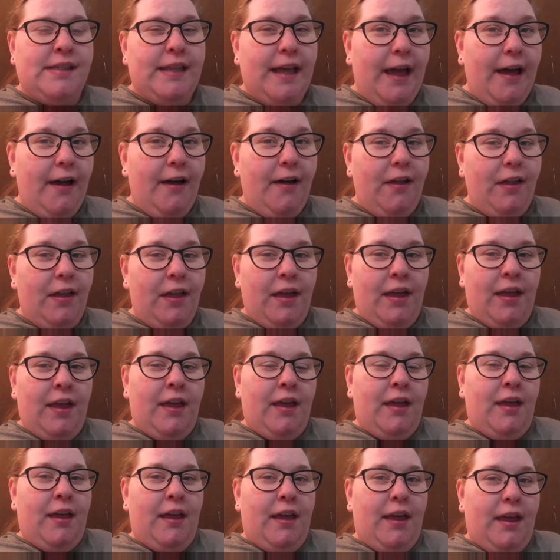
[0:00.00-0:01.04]
sale
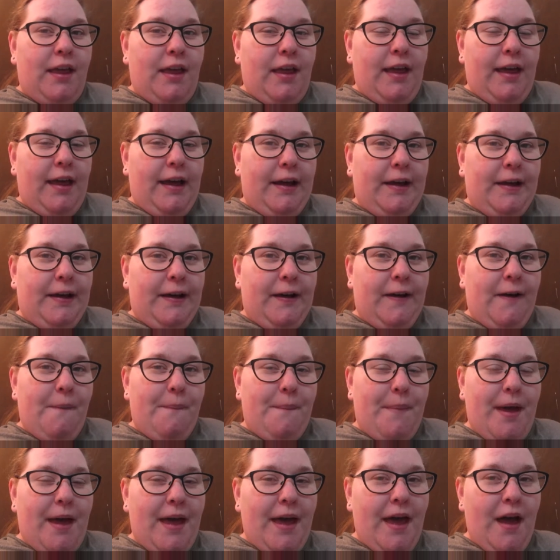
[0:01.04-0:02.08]

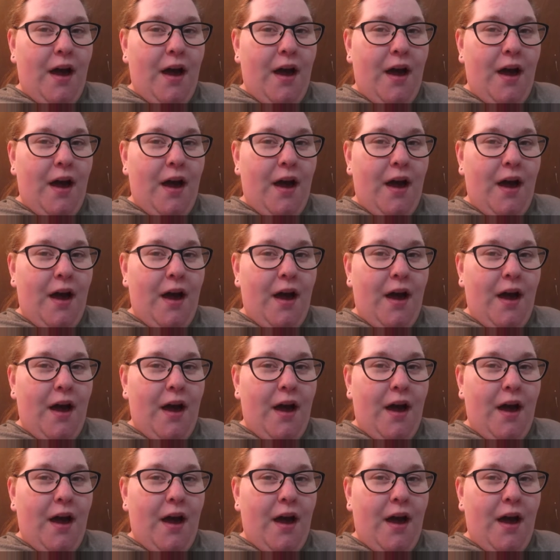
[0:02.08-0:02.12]
um,